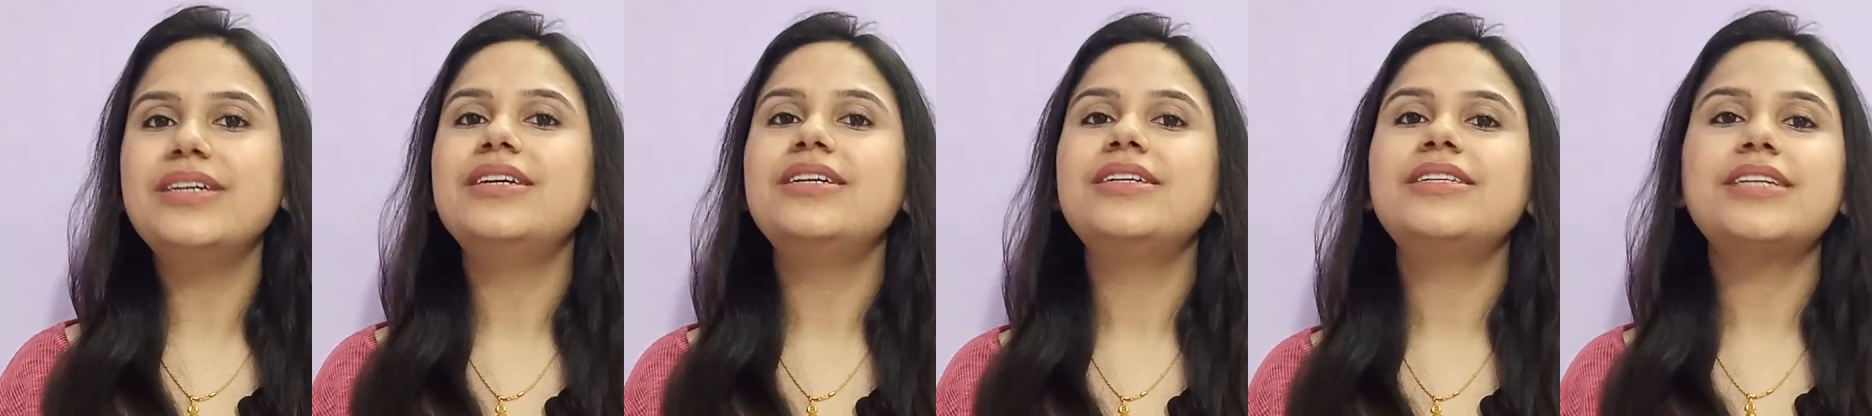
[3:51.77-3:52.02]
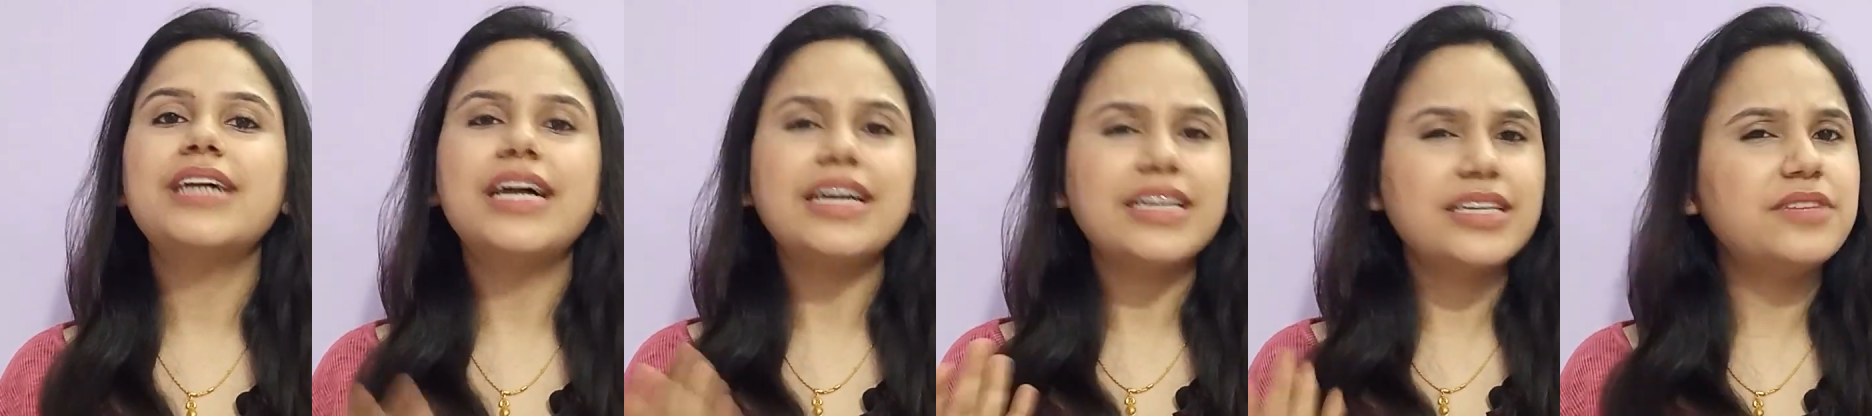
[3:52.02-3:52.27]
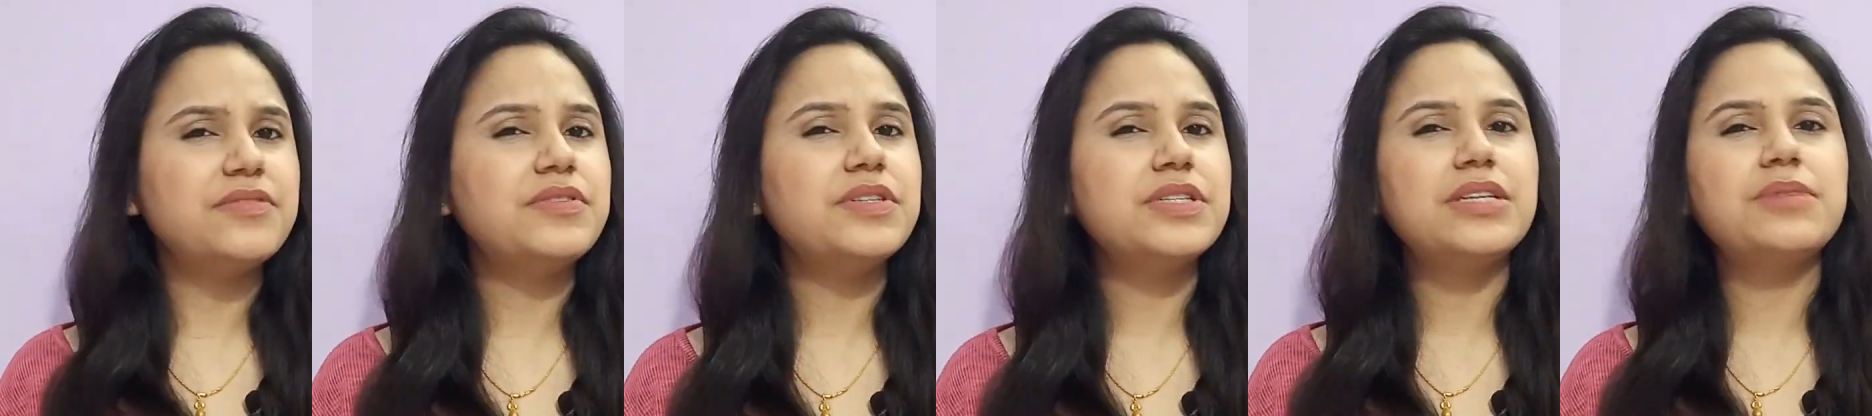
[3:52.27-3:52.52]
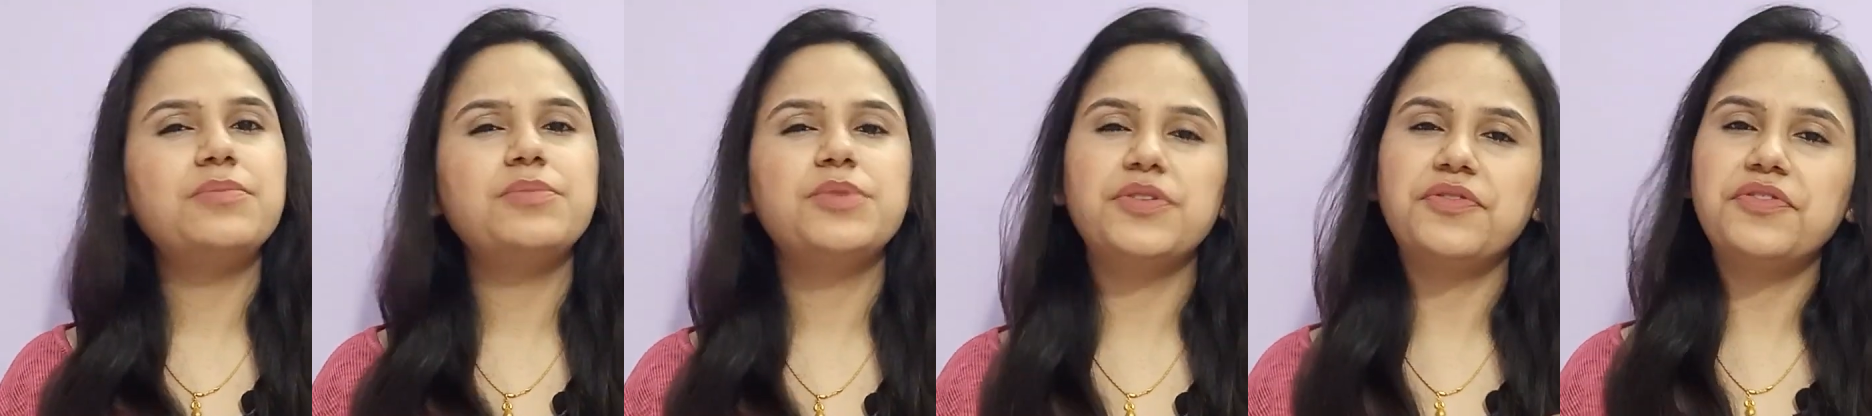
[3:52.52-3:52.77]
Try giving
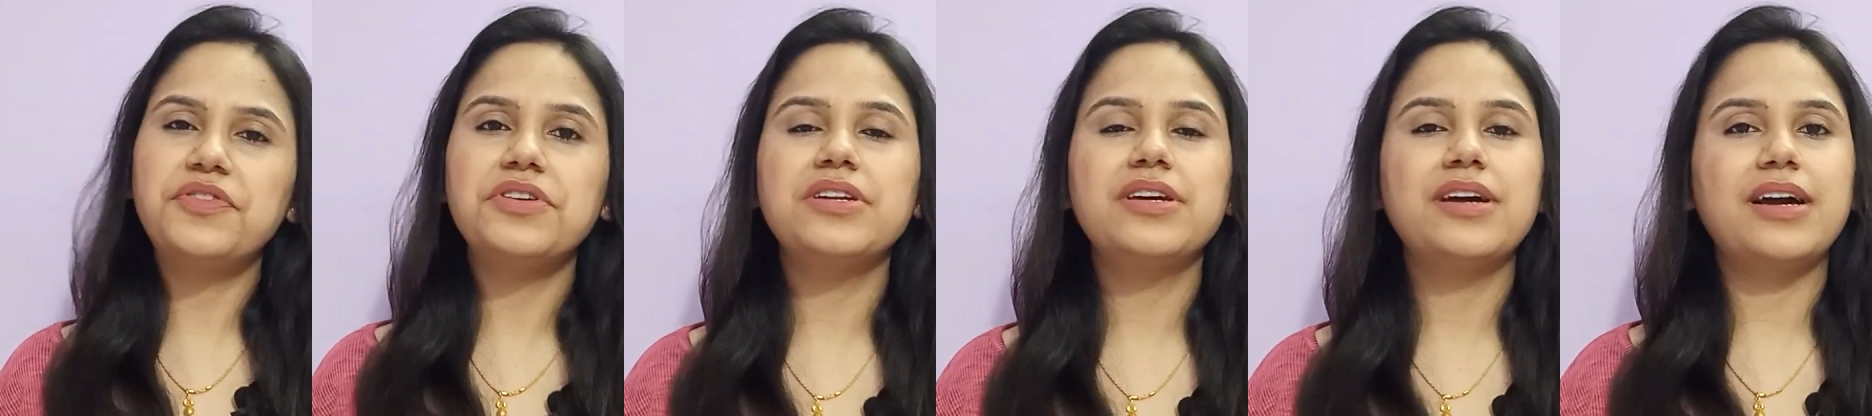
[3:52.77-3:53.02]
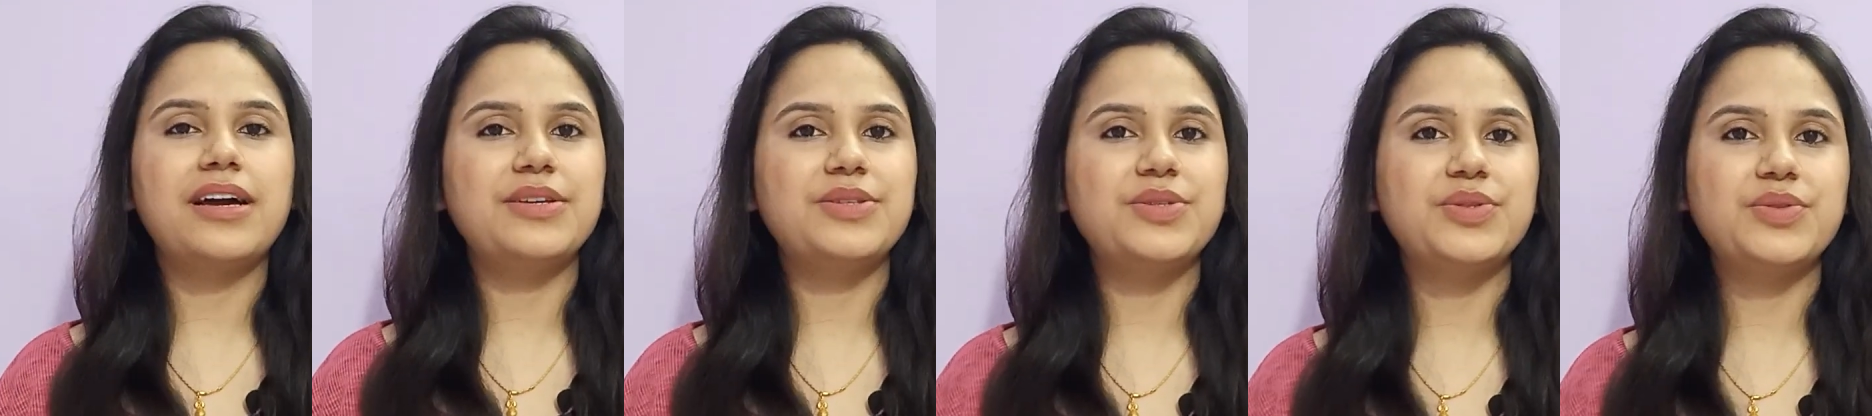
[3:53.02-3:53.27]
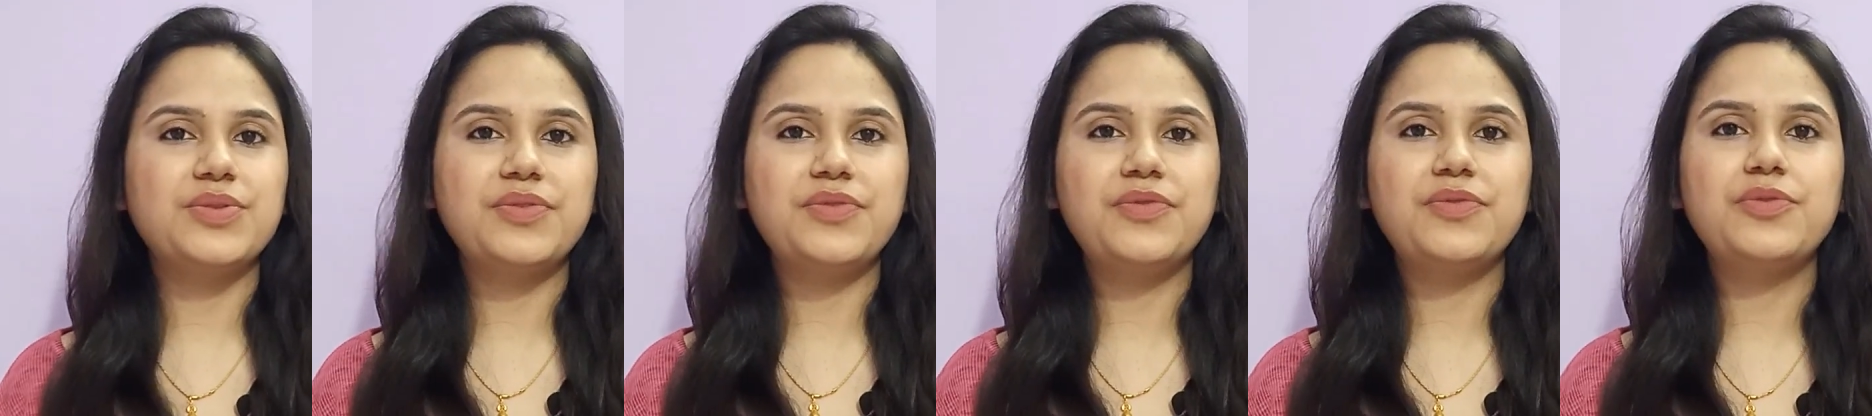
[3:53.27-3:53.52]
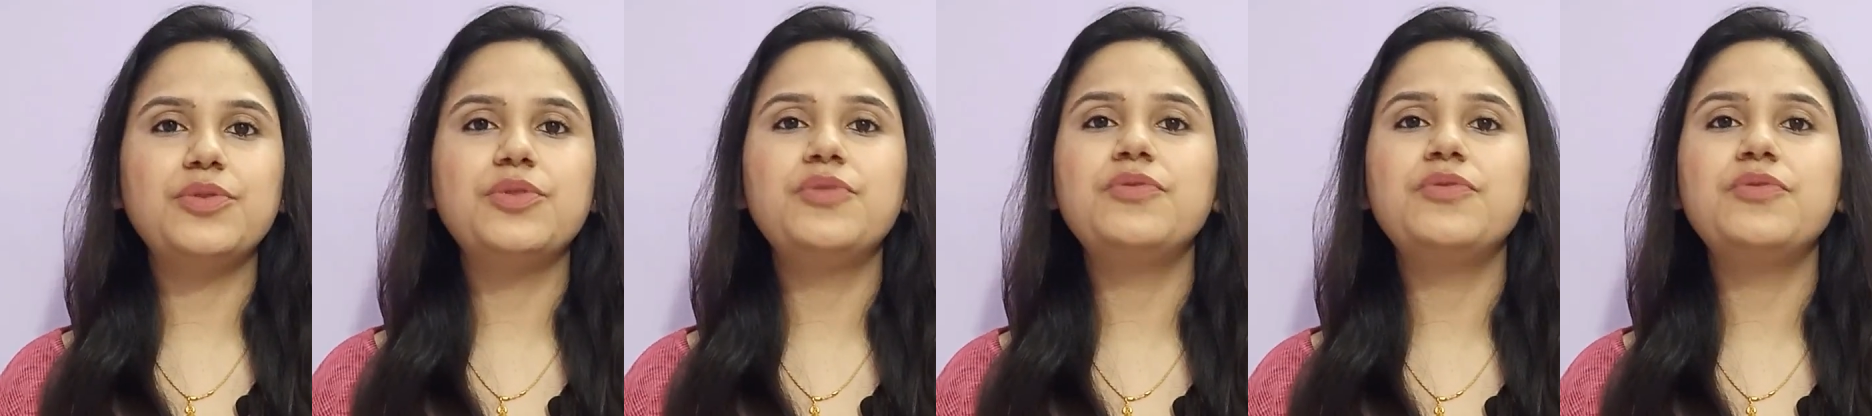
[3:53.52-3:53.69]
them different kinds of food